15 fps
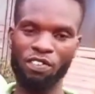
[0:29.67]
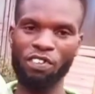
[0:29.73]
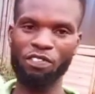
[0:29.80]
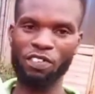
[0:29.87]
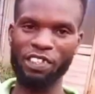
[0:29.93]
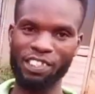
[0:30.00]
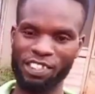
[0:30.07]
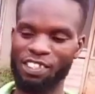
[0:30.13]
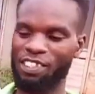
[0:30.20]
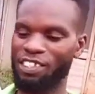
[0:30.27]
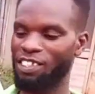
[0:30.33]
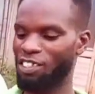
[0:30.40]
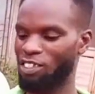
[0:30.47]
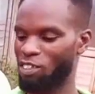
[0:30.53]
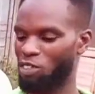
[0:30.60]
VVT.
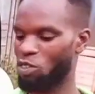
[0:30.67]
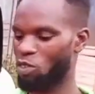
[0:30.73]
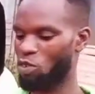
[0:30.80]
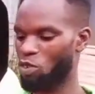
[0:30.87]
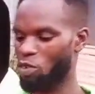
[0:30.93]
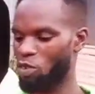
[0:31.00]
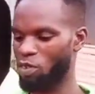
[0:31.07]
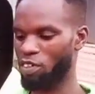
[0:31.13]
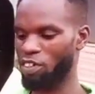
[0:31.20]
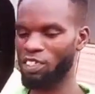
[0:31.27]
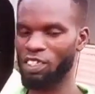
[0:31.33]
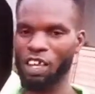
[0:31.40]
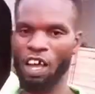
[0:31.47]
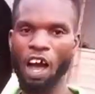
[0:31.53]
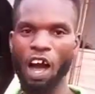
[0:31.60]
So
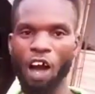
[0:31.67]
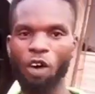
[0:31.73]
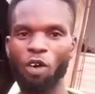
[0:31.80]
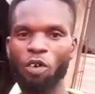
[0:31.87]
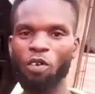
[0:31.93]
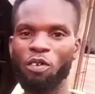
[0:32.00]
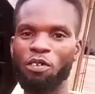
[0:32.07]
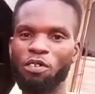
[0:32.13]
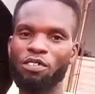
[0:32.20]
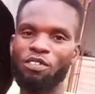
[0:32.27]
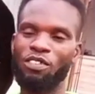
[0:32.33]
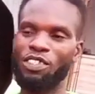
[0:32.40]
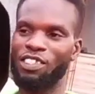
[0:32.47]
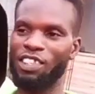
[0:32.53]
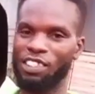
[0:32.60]
this is how to
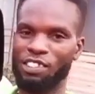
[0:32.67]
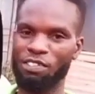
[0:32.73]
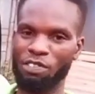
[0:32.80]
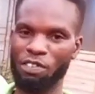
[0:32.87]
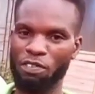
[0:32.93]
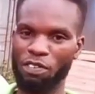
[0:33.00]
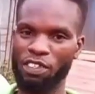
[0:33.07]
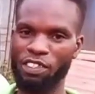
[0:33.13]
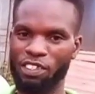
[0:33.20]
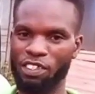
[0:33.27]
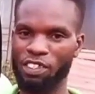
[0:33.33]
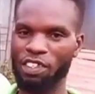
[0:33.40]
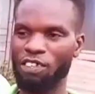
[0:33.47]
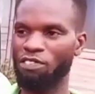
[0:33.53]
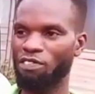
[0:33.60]
test VVT
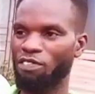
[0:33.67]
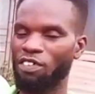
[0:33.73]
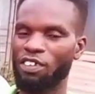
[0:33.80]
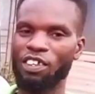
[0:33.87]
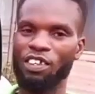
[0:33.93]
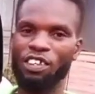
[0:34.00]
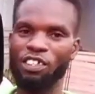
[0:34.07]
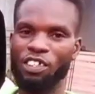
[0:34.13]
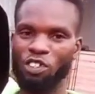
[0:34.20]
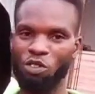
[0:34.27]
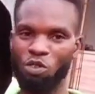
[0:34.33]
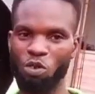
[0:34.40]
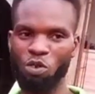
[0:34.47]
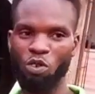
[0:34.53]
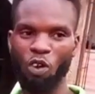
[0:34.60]
if
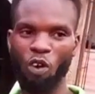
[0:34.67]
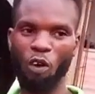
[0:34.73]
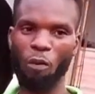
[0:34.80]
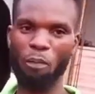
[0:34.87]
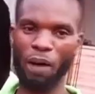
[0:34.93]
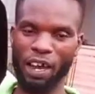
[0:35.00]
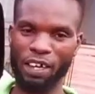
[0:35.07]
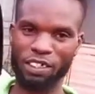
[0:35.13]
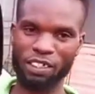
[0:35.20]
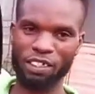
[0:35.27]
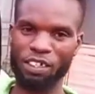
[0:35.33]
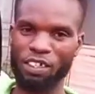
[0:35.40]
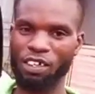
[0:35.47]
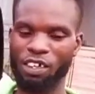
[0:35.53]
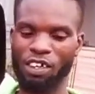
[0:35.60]
it's good or bad.
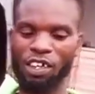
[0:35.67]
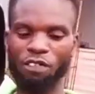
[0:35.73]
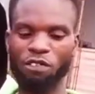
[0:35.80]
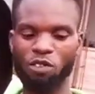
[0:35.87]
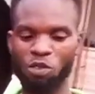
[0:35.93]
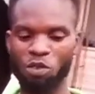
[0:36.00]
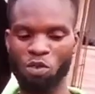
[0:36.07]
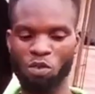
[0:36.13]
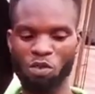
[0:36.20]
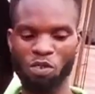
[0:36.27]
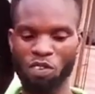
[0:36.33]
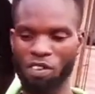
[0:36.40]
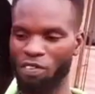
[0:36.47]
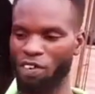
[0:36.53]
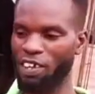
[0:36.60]
I have
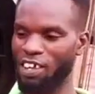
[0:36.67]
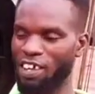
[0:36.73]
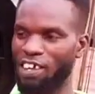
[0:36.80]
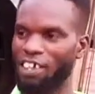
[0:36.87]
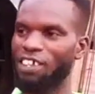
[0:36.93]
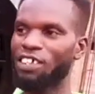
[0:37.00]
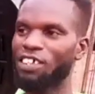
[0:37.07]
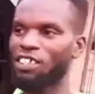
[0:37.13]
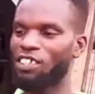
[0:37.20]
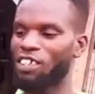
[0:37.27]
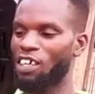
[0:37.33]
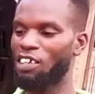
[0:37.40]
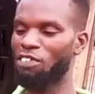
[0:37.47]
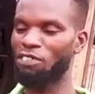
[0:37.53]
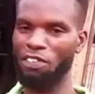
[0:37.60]
two over here.
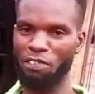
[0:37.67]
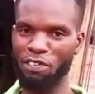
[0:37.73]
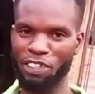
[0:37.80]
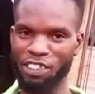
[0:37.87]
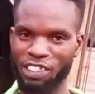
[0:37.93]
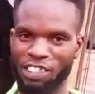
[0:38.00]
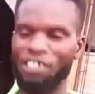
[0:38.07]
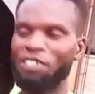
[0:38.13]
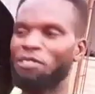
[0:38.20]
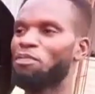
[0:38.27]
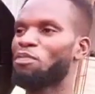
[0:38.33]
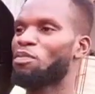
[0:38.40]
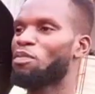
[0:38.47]
That is VVT.